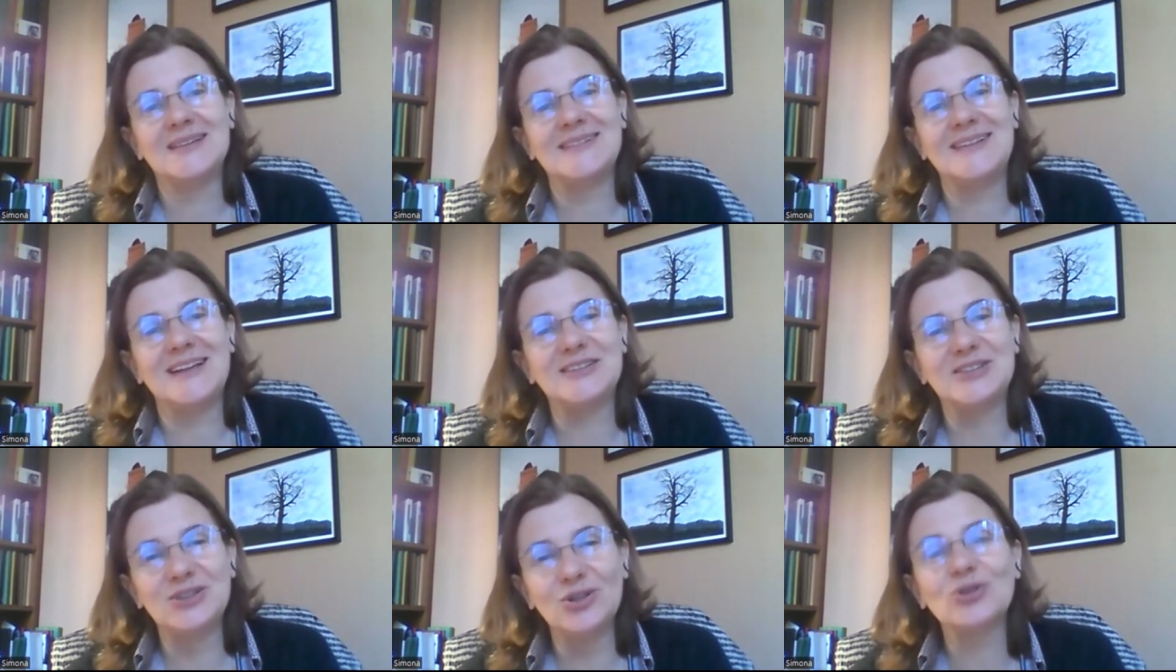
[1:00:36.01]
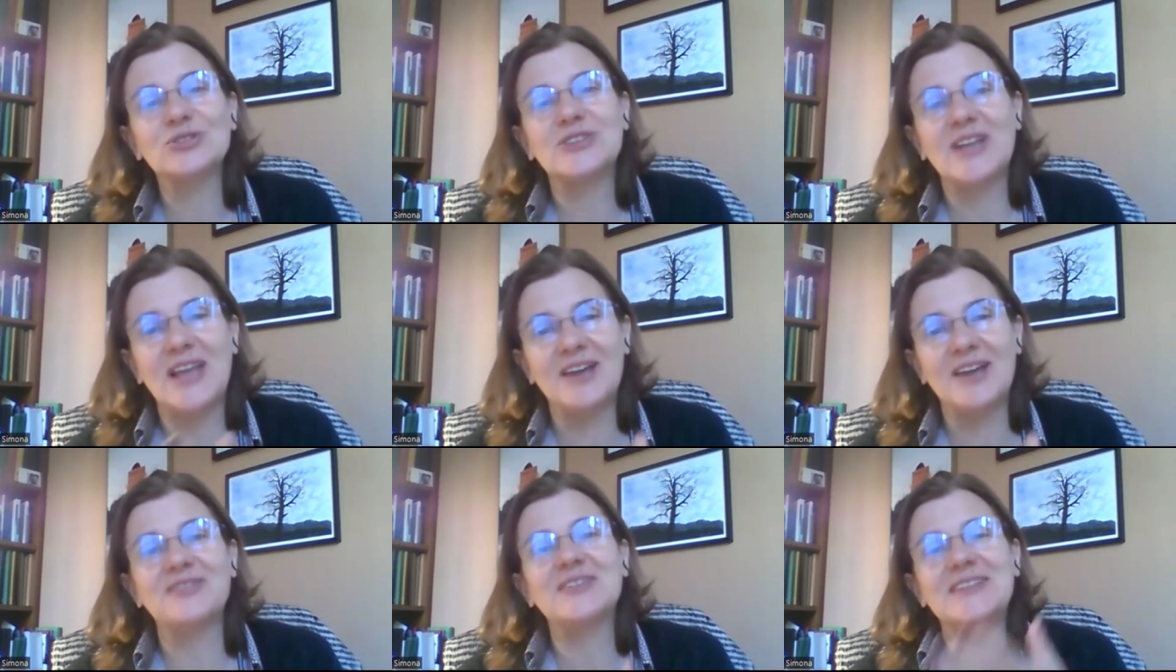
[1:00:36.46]
that
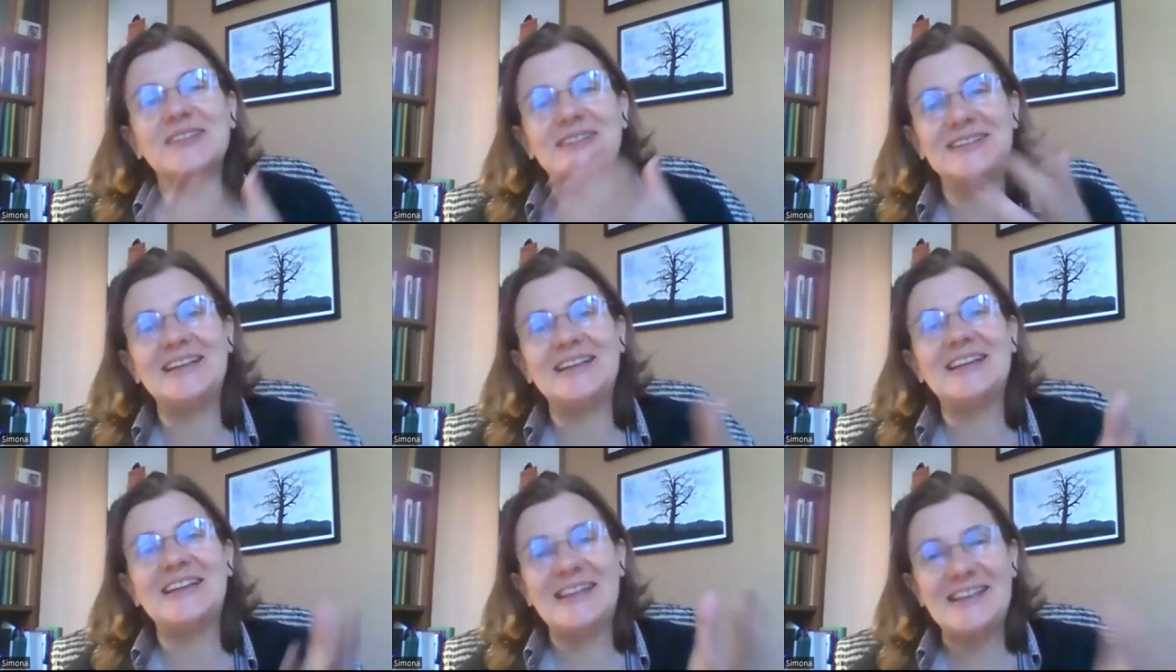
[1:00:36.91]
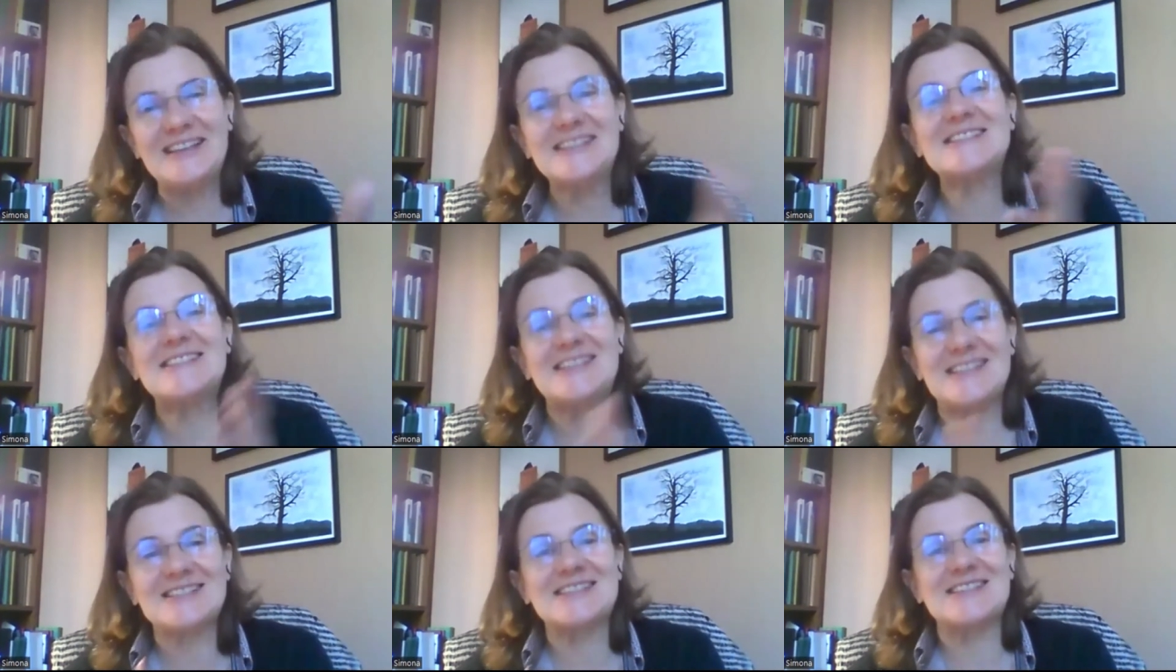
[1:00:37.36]
not everything
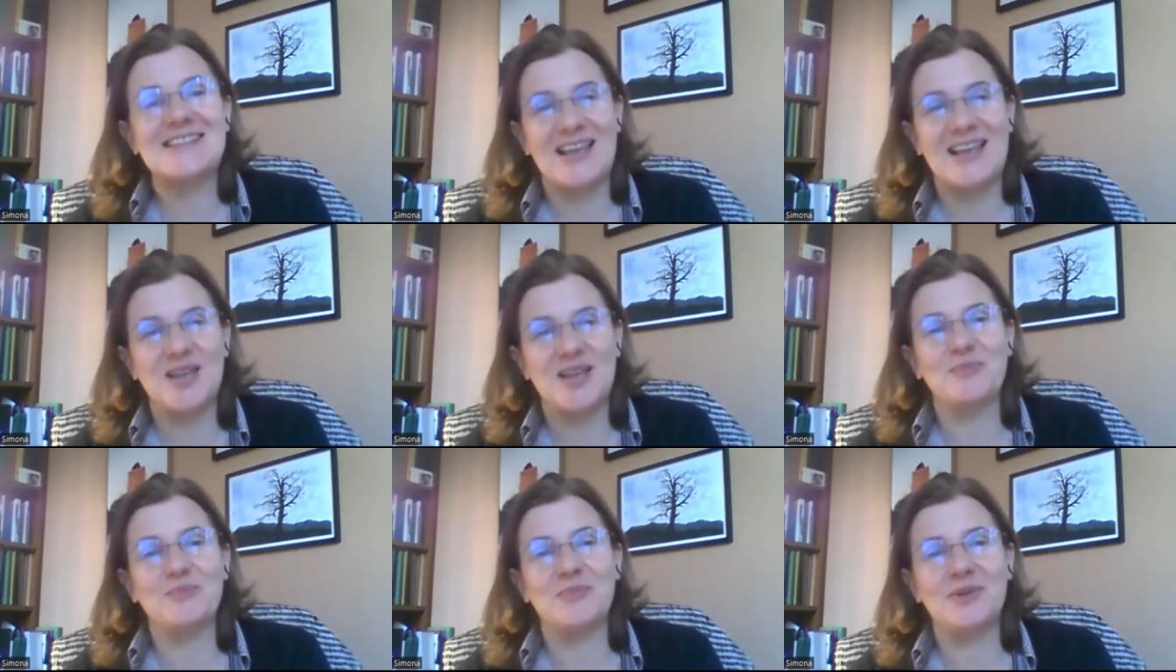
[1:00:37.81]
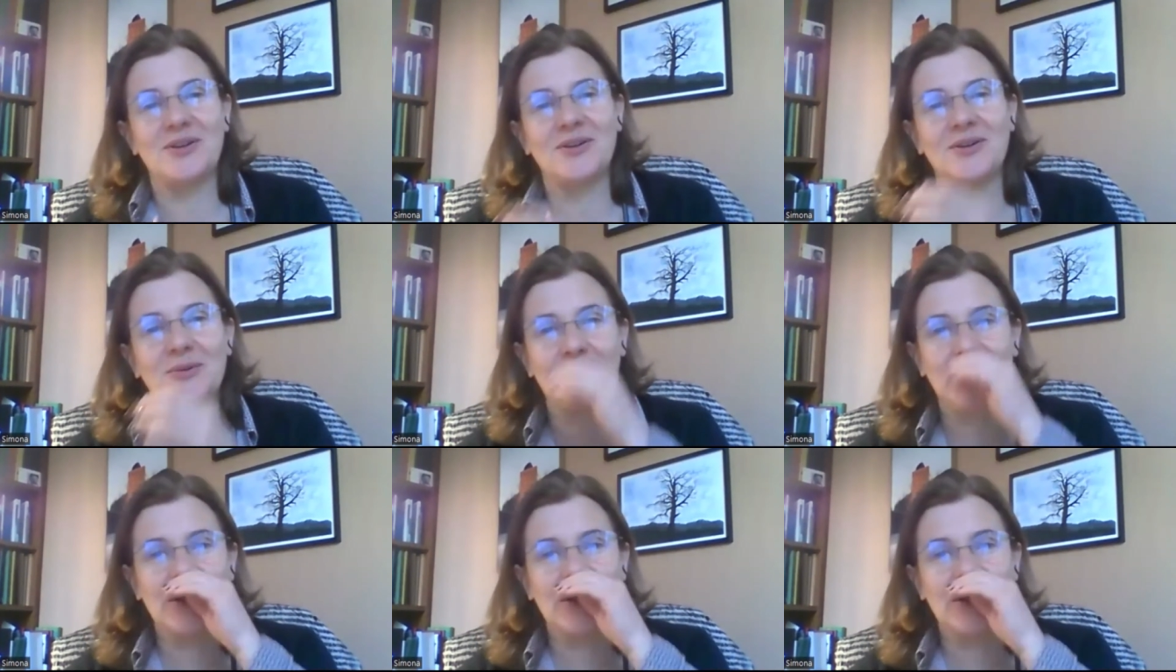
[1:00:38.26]
is the same, no?